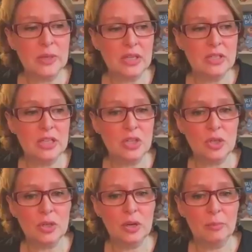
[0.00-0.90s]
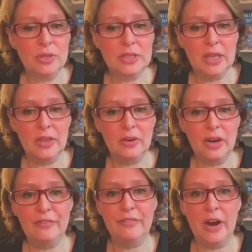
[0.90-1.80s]
teacher put together a
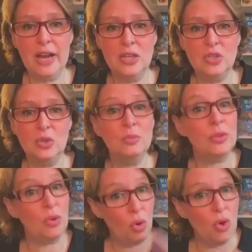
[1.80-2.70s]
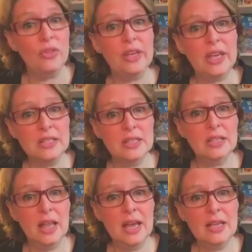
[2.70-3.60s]
Friday Zoom with all the kids in the
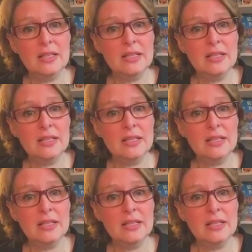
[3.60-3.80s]
class.